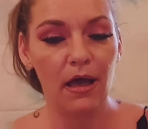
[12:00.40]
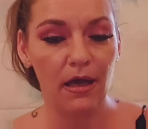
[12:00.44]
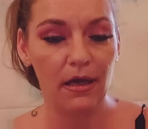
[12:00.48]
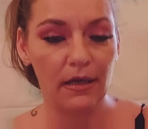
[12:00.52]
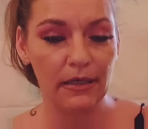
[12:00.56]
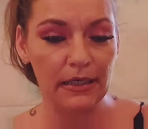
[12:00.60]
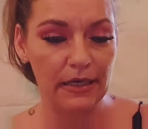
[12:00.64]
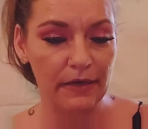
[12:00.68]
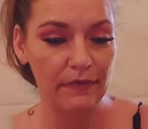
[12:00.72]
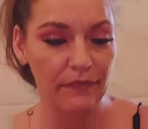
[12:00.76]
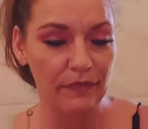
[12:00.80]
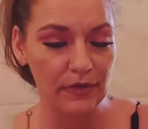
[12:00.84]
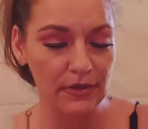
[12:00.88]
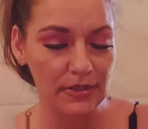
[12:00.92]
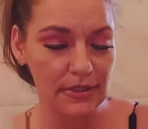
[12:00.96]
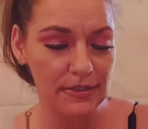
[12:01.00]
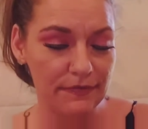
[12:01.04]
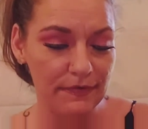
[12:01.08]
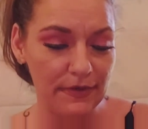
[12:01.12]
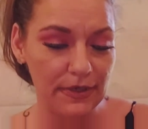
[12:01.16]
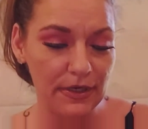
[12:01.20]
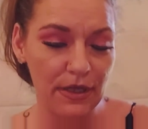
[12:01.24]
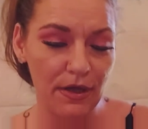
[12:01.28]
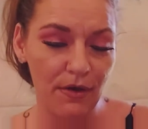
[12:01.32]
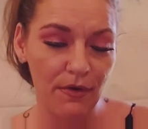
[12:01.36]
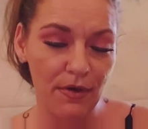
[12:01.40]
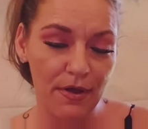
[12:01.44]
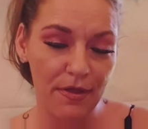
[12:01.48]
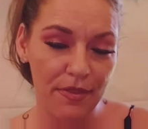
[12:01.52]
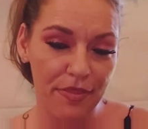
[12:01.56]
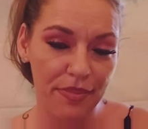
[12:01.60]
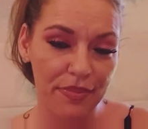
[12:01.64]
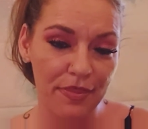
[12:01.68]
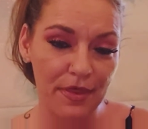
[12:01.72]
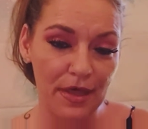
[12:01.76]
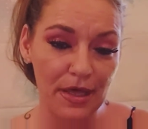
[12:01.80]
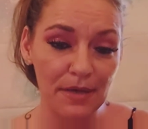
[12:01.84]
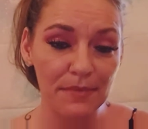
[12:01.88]
Give this video a
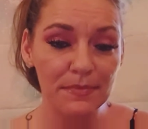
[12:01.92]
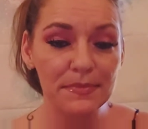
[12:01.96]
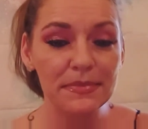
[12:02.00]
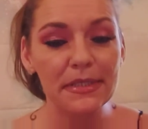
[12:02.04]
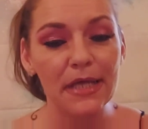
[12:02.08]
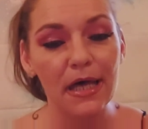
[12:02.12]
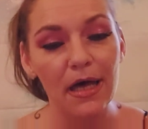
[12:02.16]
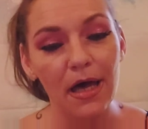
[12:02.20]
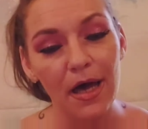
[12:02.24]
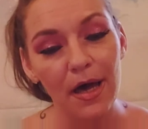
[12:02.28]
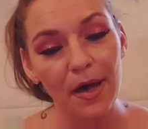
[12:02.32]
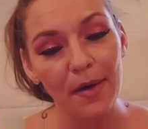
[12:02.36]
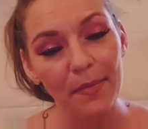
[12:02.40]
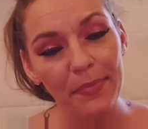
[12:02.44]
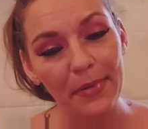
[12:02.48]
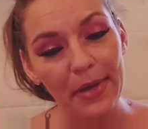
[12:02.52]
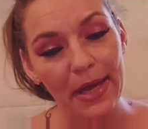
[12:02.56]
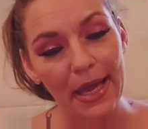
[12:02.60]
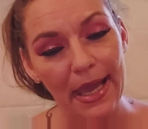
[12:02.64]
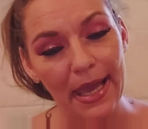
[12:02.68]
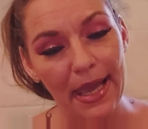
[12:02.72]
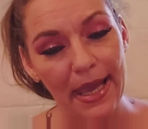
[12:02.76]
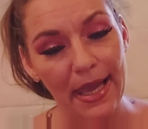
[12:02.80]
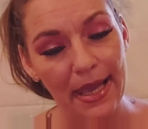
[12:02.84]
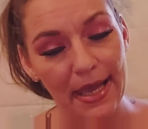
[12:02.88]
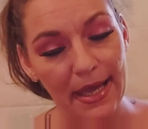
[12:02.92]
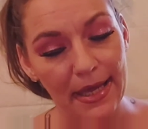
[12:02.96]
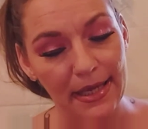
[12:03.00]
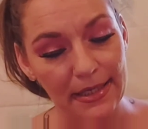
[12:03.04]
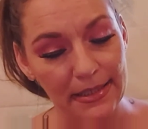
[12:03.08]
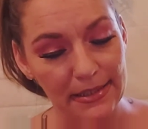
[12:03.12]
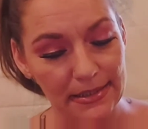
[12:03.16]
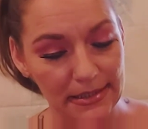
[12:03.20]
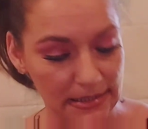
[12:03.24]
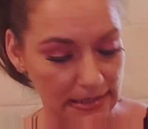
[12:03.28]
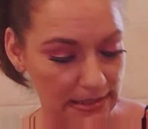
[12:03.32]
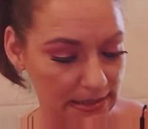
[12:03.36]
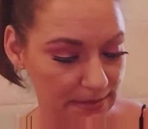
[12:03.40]
thumbs up.
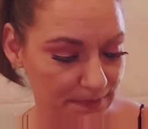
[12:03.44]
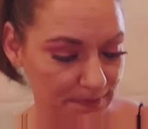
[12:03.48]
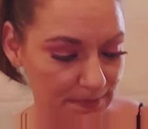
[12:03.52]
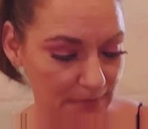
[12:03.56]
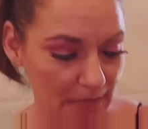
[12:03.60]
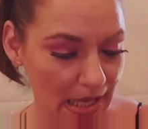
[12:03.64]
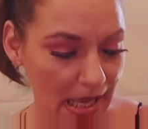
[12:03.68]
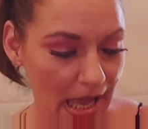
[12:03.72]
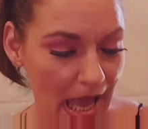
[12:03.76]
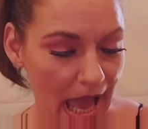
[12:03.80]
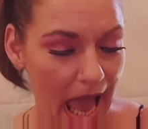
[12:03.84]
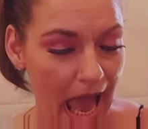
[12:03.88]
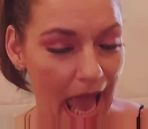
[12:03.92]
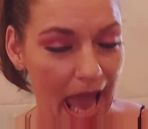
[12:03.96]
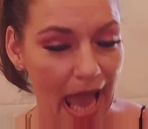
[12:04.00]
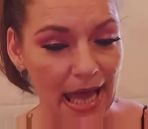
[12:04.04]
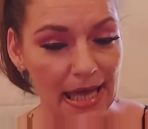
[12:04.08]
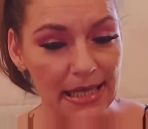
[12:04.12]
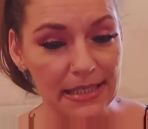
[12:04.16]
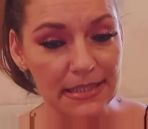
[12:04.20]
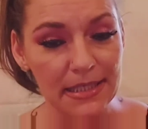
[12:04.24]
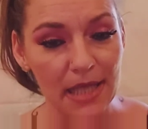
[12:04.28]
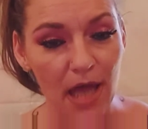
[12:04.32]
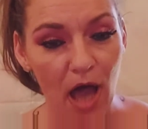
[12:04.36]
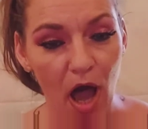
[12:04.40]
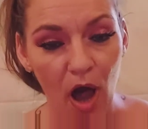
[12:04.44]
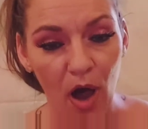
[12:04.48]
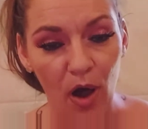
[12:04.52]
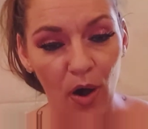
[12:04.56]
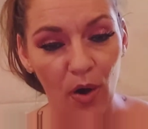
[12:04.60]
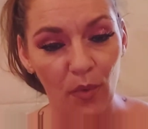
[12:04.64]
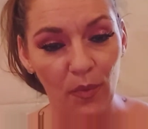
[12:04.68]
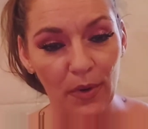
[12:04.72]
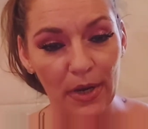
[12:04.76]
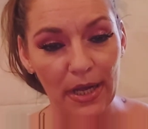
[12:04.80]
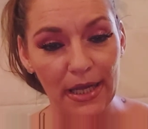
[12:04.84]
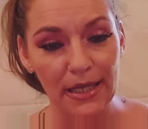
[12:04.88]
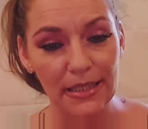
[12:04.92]
And, as
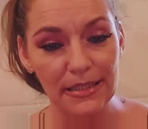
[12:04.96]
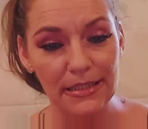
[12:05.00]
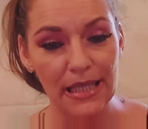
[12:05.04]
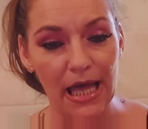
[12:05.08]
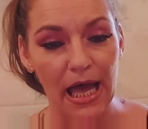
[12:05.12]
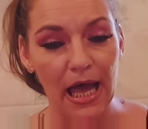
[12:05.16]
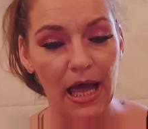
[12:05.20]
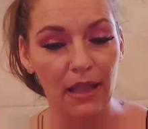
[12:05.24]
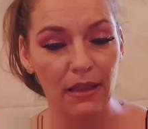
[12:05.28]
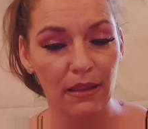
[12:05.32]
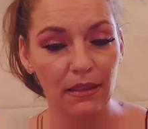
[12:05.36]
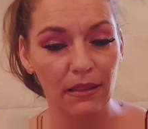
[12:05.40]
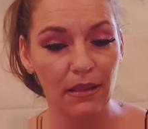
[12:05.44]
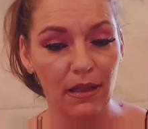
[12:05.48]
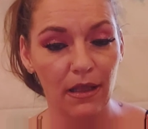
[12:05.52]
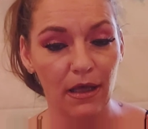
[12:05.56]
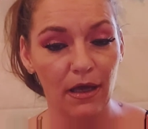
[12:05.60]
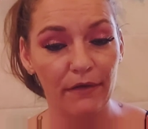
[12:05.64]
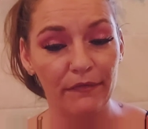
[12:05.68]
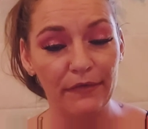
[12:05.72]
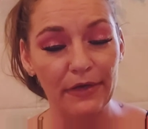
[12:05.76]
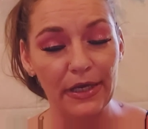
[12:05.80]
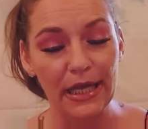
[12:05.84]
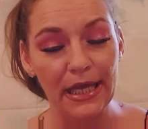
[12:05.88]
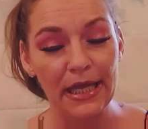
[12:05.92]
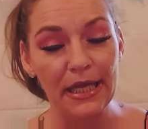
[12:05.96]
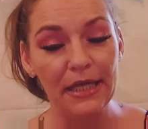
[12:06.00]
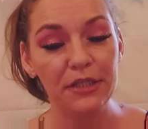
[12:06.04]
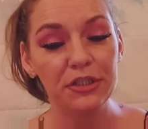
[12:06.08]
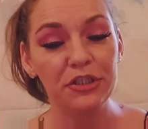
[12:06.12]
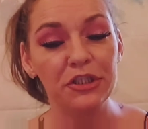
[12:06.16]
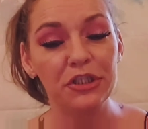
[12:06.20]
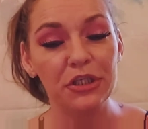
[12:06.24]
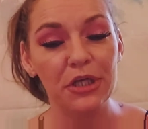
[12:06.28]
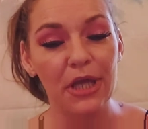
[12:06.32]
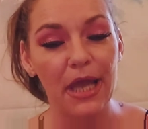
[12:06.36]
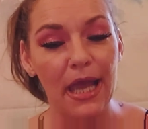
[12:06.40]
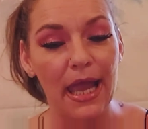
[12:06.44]
always, I love
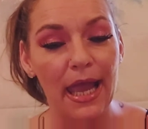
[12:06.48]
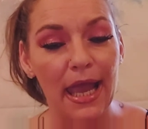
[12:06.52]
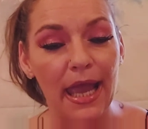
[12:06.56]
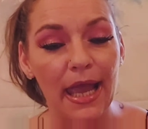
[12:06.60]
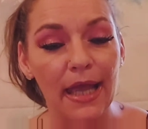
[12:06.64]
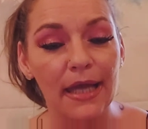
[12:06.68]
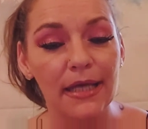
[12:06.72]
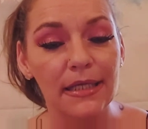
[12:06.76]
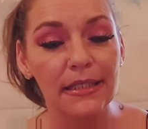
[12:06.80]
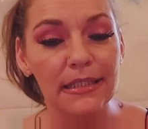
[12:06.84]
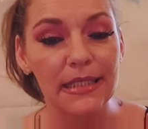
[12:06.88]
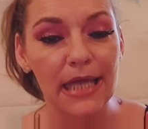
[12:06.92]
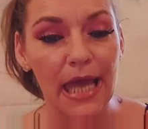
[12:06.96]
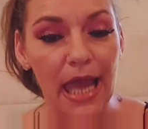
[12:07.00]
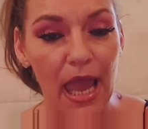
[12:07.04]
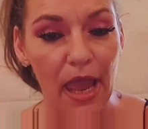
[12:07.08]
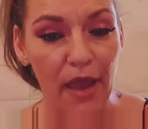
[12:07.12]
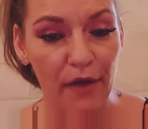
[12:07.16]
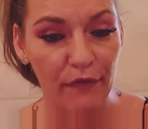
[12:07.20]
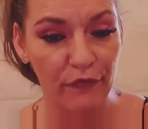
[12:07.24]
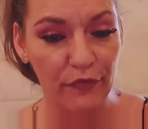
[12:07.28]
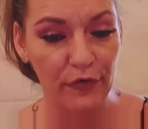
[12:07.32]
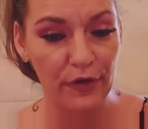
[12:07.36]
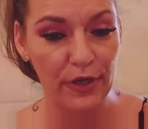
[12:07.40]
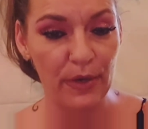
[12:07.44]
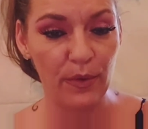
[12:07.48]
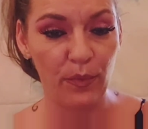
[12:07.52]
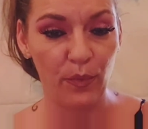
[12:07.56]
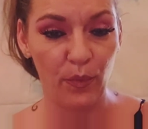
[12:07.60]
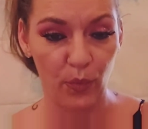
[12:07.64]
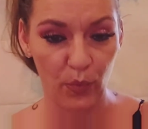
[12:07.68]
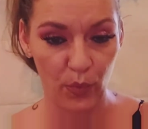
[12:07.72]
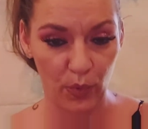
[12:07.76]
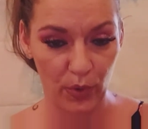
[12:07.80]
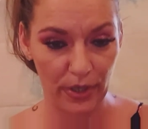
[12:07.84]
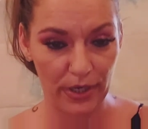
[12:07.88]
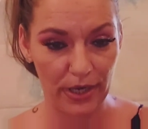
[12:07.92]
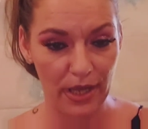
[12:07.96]
each and every
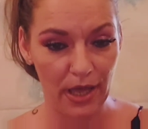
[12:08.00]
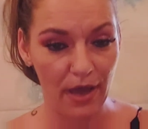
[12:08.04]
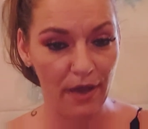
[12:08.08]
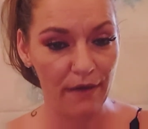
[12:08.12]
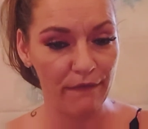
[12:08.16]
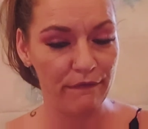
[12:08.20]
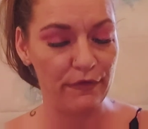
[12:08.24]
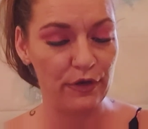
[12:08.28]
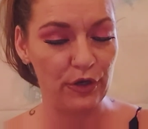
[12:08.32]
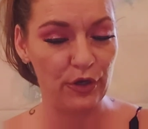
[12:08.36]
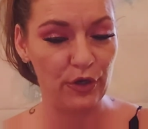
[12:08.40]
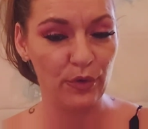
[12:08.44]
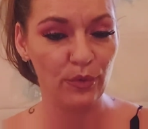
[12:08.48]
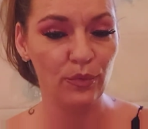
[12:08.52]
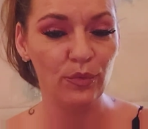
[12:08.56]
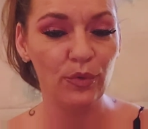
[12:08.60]
one of you.